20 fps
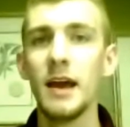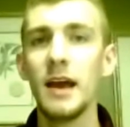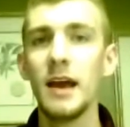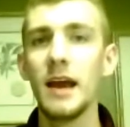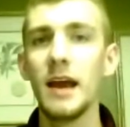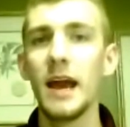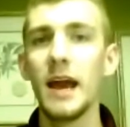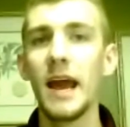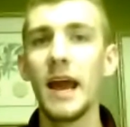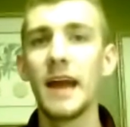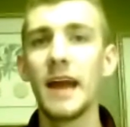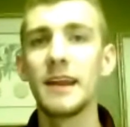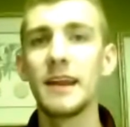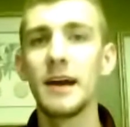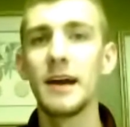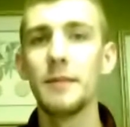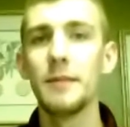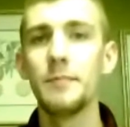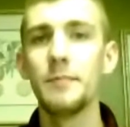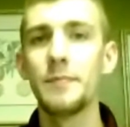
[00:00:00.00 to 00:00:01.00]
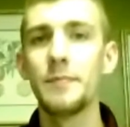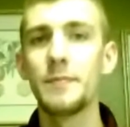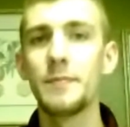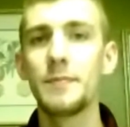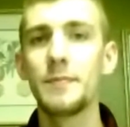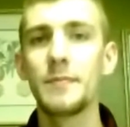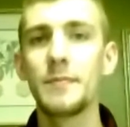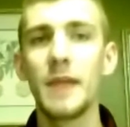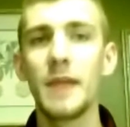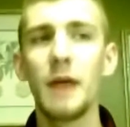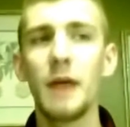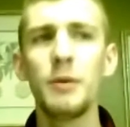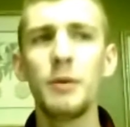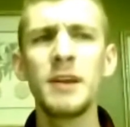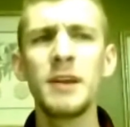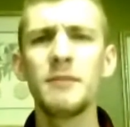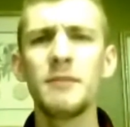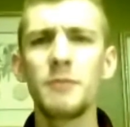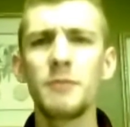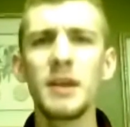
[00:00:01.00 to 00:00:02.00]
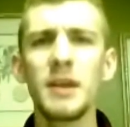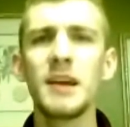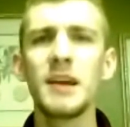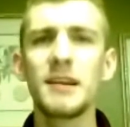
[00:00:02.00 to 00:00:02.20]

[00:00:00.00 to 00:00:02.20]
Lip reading: And I wouldn't really